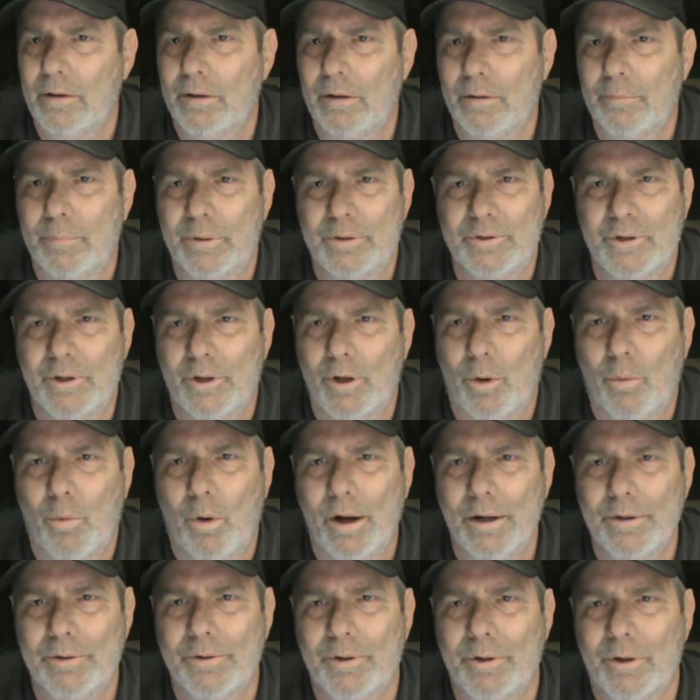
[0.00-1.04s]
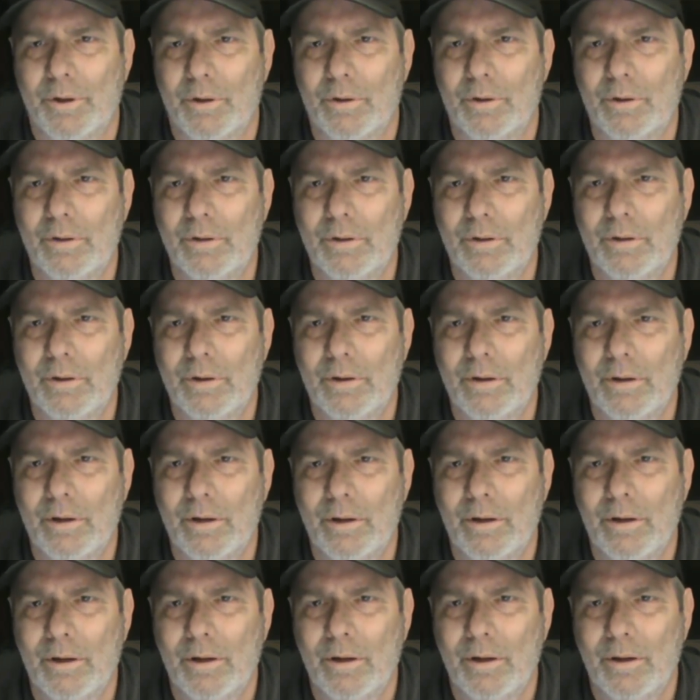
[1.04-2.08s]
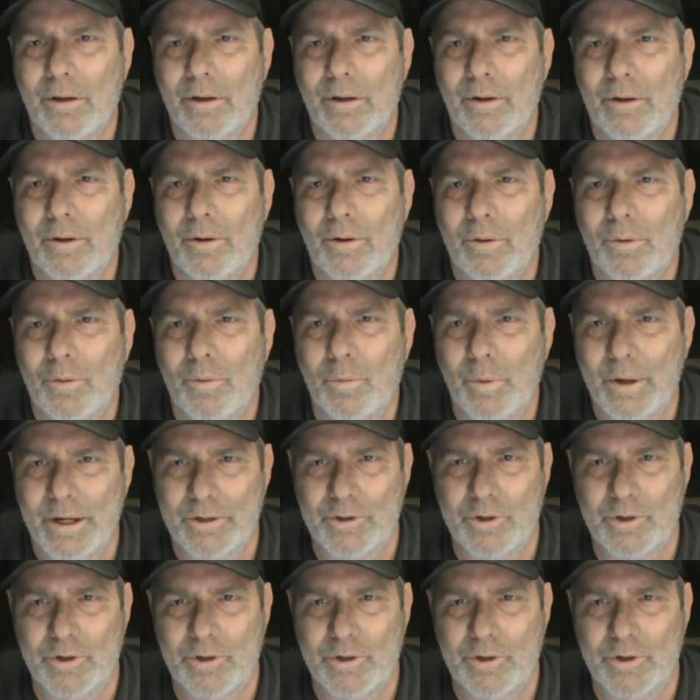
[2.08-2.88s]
But you don't want to. We